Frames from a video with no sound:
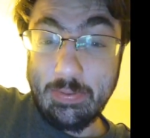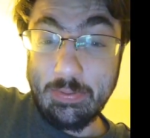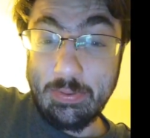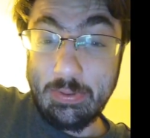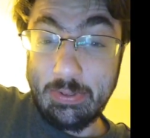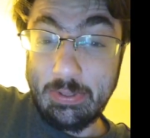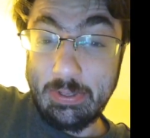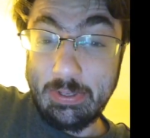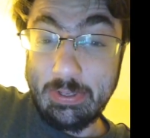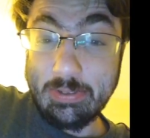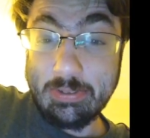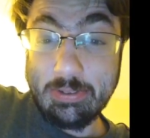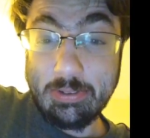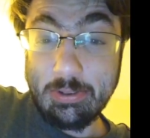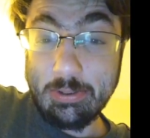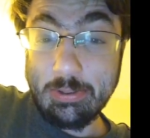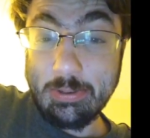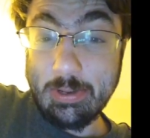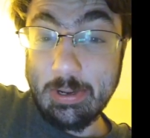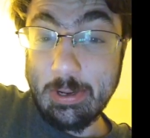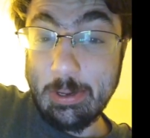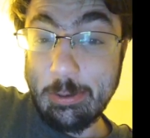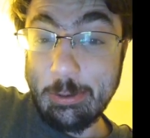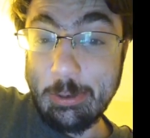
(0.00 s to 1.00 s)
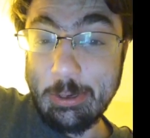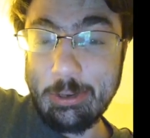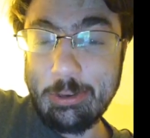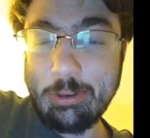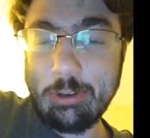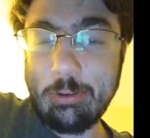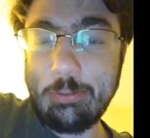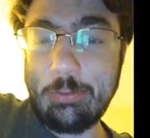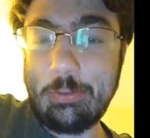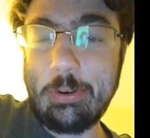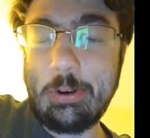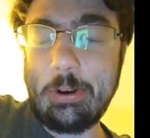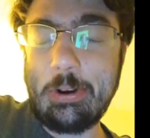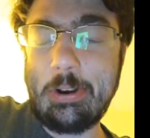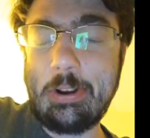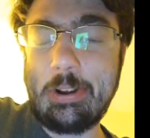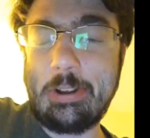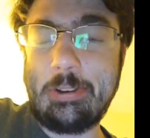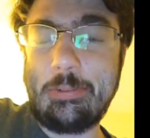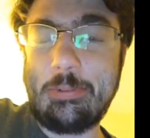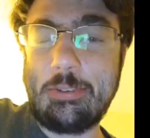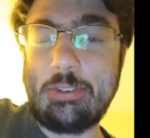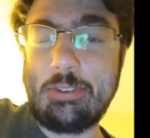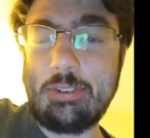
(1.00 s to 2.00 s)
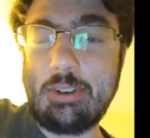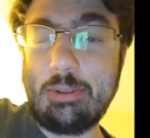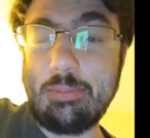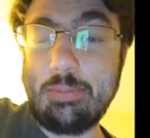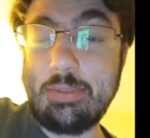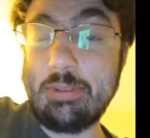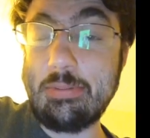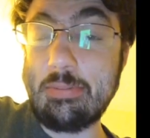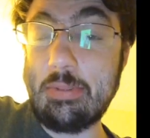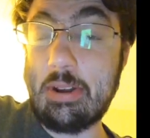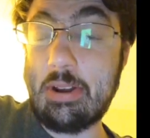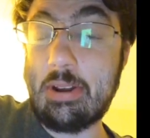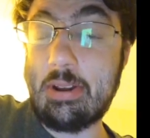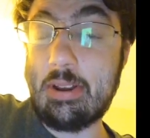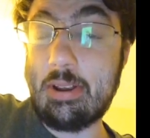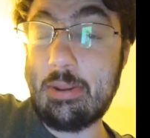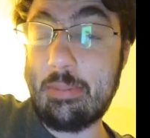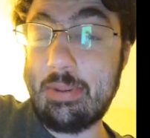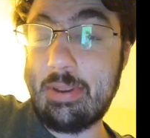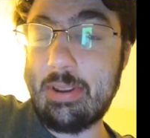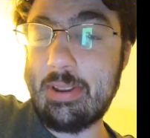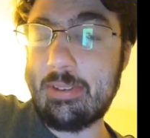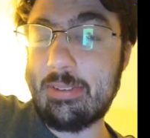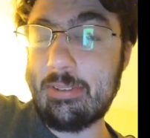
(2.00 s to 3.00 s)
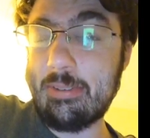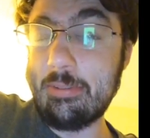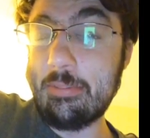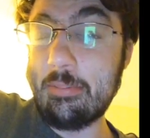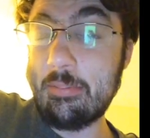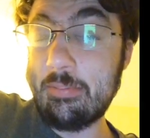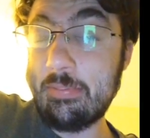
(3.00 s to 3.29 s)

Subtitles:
really disclosed anything so far on Trump's obvious.